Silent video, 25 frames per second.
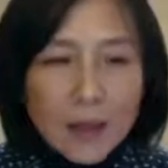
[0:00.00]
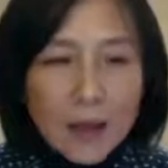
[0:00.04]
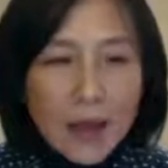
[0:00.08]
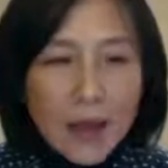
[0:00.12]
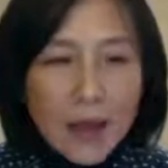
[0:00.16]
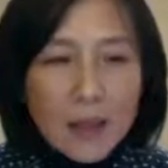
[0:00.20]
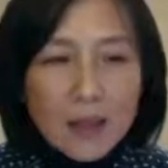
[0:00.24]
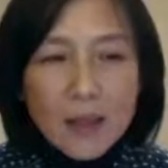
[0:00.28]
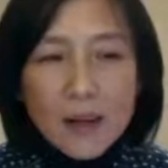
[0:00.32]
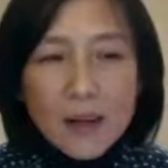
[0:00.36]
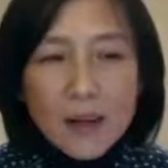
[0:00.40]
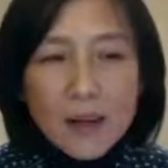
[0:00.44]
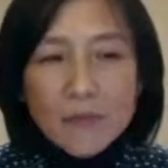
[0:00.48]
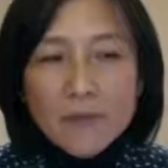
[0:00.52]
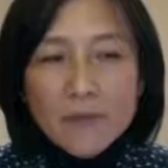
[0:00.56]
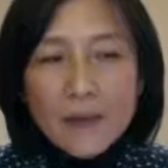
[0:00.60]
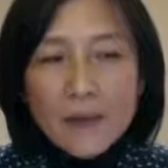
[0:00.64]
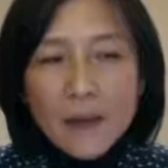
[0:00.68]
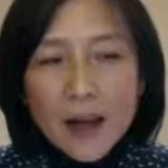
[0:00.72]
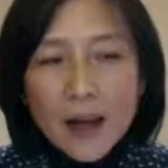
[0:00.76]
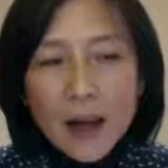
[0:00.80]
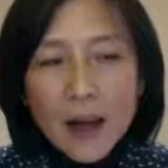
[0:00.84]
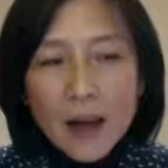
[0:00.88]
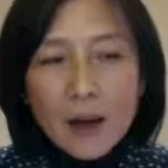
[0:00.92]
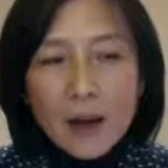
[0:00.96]
I love
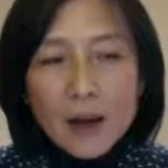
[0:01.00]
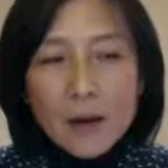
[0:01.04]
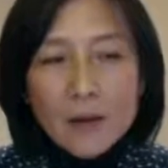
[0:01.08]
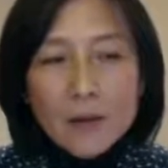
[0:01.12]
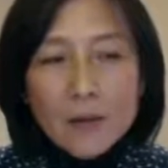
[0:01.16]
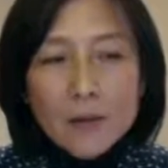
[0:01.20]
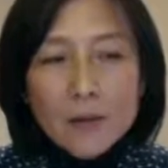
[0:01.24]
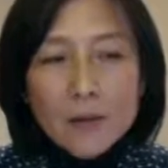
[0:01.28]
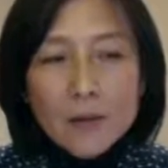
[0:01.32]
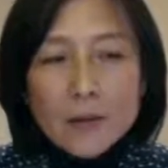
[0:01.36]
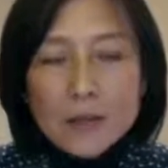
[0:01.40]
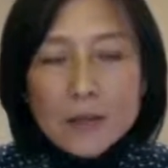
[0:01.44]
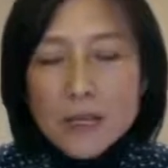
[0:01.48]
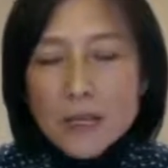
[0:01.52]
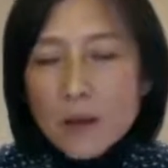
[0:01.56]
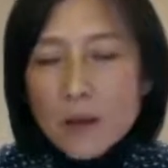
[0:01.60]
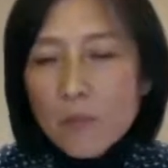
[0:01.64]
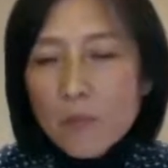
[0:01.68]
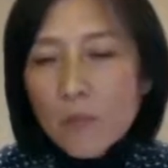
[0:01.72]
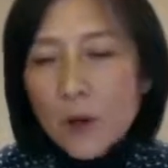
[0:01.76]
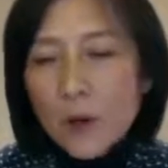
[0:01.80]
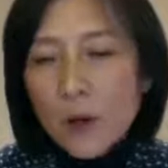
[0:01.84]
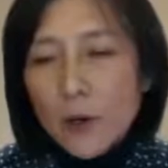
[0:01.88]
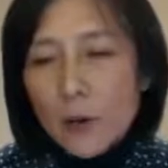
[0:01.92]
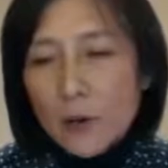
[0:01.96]
how
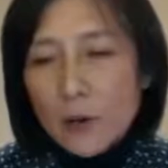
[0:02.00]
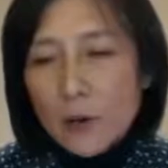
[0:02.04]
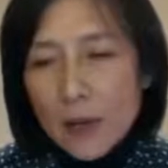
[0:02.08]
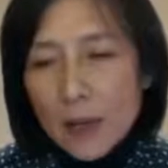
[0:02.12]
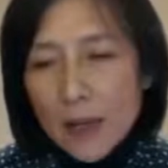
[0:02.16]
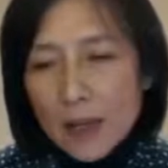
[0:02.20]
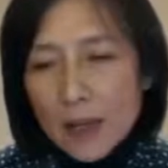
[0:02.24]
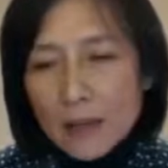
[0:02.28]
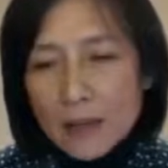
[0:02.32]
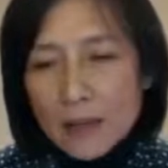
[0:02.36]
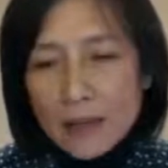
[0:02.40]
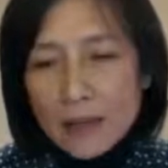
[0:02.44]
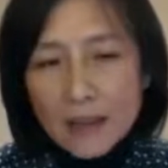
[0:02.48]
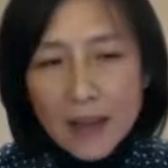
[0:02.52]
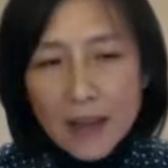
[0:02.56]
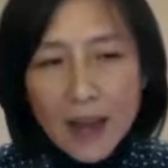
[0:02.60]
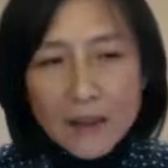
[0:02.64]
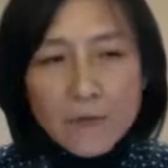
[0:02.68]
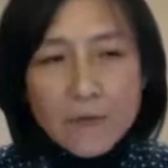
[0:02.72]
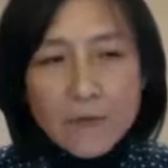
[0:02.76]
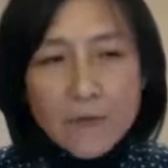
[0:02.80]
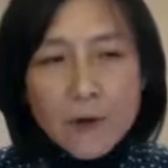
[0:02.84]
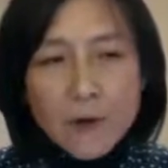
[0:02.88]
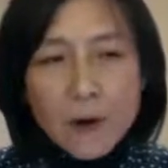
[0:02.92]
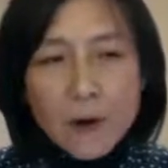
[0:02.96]
simple and
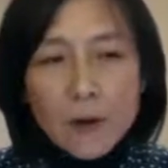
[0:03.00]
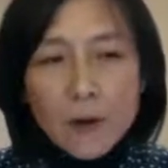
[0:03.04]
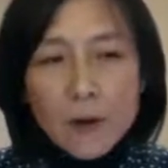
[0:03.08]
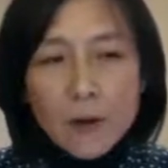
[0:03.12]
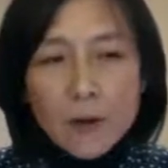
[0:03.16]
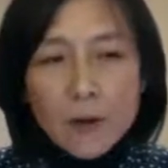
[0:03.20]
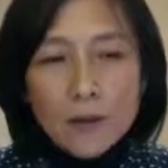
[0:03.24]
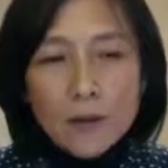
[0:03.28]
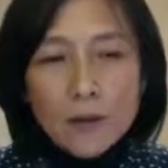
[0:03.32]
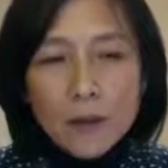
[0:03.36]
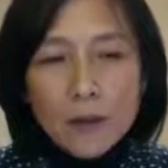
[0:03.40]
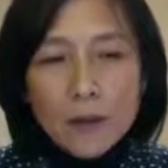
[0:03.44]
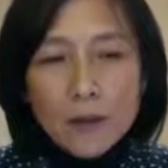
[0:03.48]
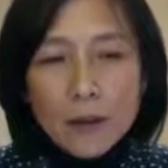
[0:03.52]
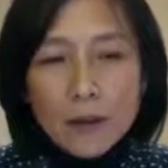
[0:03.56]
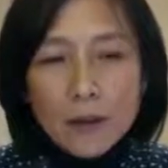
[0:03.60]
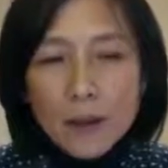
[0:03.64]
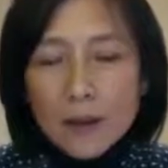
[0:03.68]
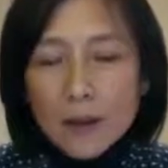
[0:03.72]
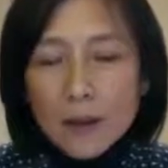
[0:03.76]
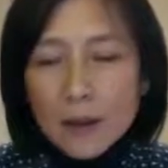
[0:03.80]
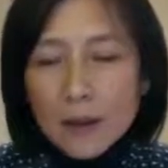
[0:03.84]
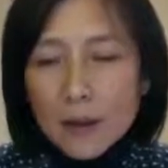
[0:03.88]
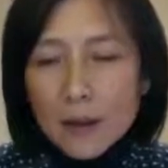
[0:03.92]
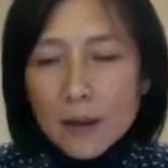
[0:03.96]
delightful
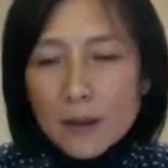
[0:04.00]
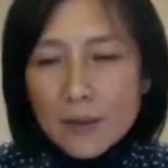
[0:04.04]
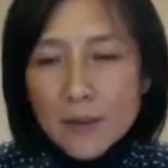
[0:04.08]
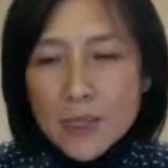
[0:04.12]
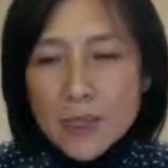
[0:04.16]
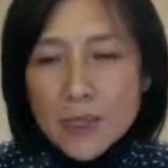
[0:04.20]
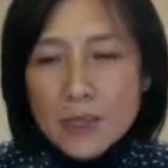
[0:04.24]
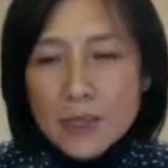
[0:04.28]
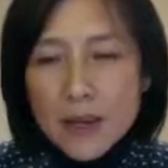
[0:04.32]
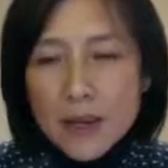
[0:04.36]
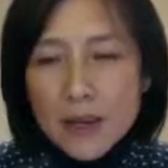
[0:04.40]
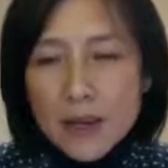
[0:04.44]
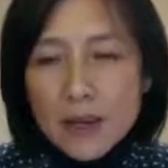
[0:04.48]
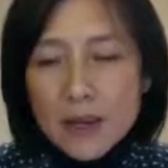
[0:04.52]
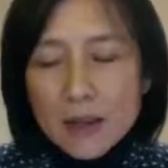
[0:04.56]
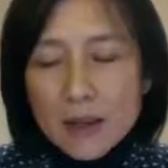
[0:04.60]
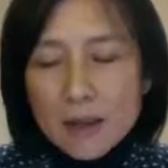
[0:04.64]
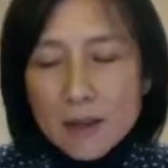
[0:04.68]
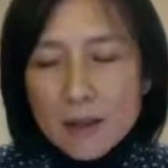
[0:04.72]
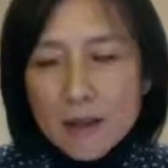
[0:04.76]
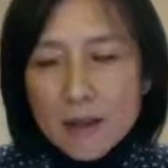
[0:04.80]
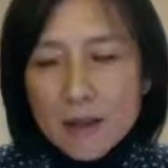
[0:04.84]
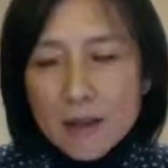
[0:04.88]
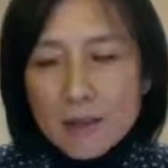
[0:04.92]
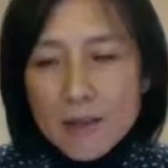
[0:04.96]
of
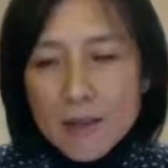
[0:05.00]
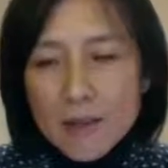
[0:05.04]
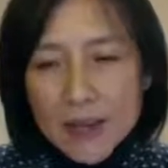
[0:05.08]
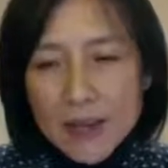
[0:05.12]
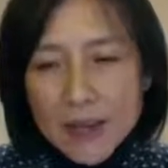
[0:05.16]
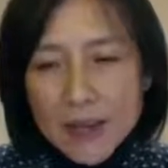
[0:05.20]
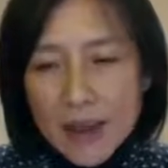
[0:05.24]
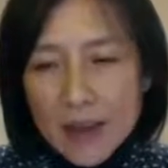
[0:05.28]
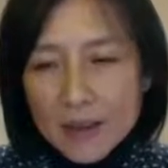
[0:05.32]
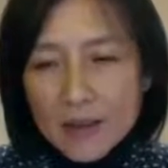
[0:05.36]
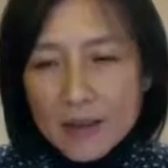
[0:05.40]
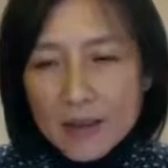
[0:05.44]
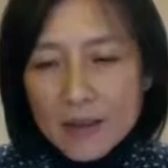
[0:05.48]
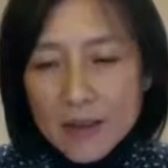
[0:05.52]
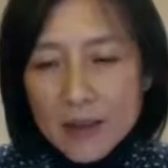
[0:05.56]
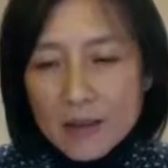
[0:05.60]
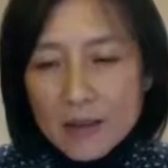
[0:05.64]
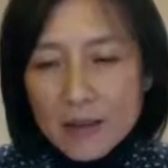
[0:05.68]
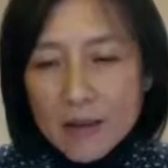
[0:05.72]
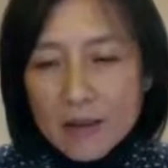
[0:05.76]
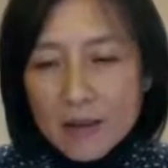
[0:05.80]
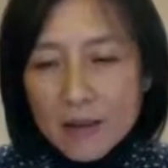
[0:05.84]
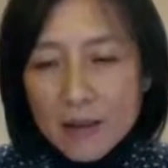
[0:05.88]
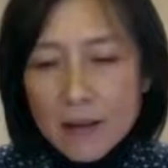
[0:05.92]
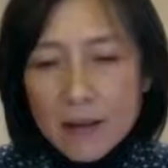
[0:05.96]
sitting
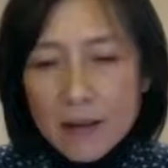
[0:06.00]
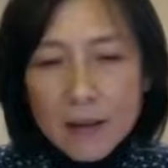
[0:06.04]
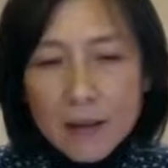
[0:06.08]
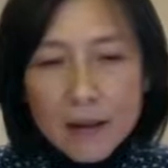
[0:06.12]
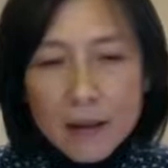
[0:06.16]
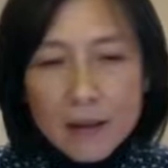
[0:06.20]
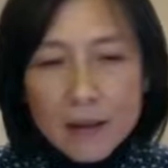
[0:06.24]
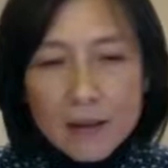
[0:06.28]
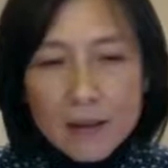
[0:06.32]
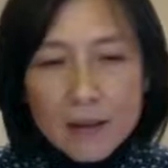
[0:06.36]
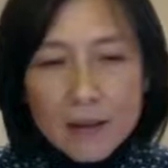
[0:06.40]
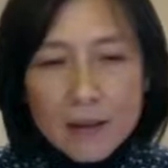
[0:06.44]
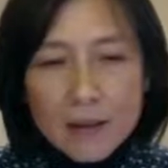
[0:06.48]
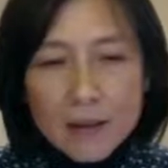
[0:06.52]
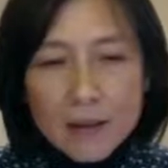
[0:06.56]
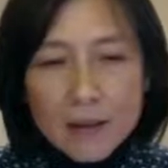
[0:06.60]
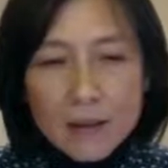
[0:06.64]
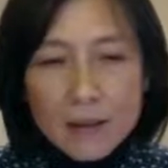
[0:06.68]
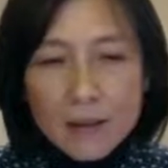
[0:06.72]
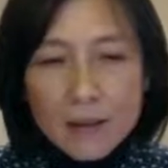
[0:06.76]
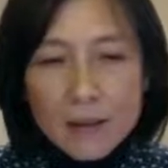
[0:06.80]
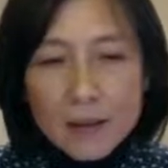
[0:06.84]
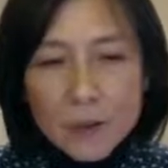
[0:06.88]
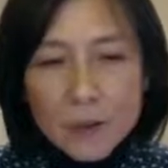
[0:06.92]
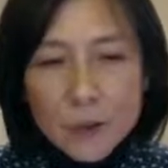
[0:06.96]
together
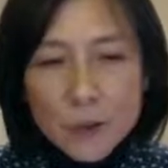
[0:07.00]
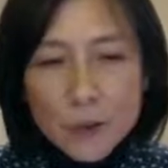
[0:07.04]
under a